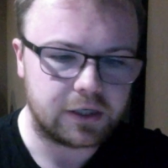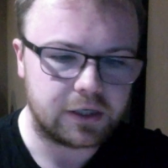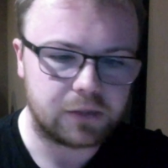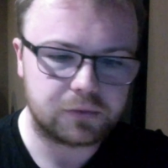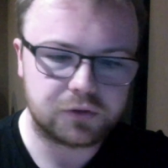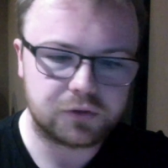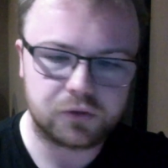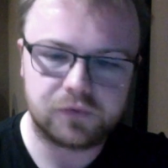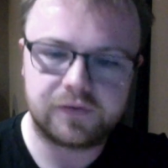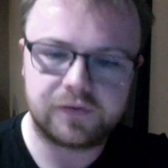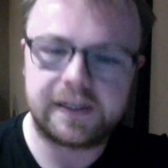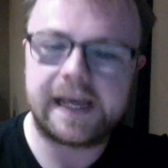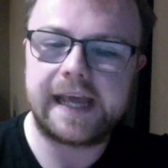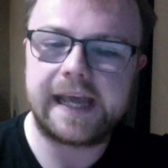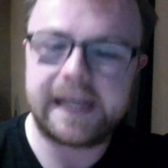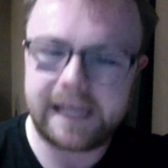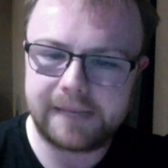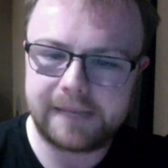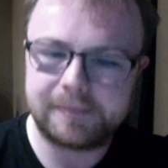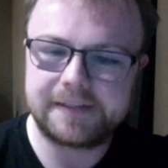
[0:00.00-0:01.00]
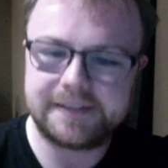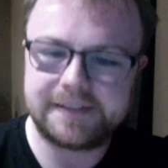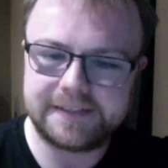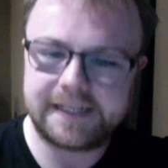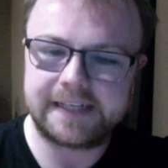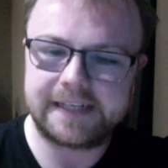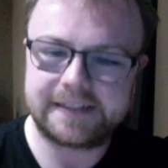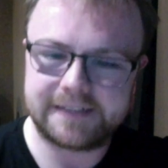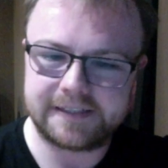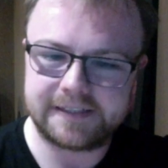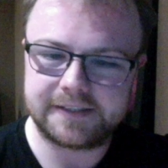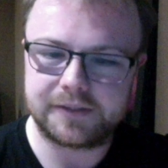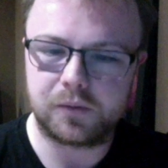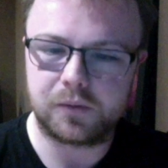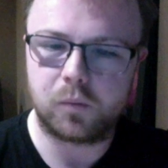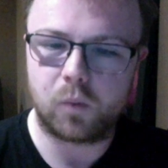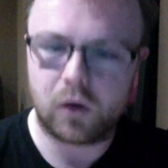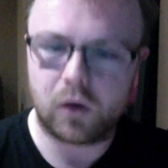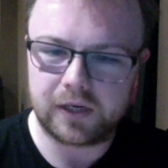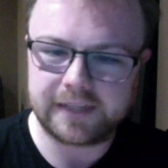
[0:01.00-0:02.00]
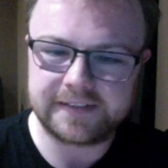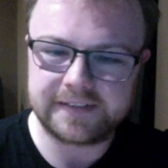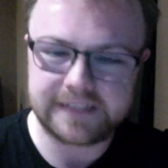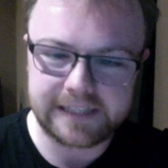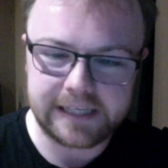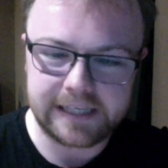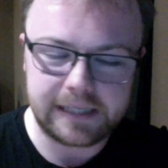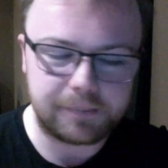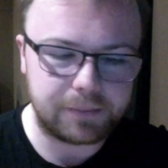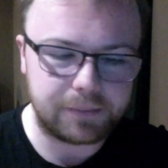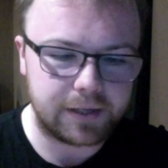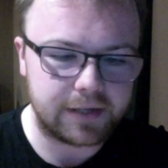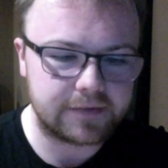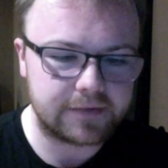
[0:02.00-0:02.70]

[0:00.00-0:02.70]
sort of getting him addicted to wanting to keep it.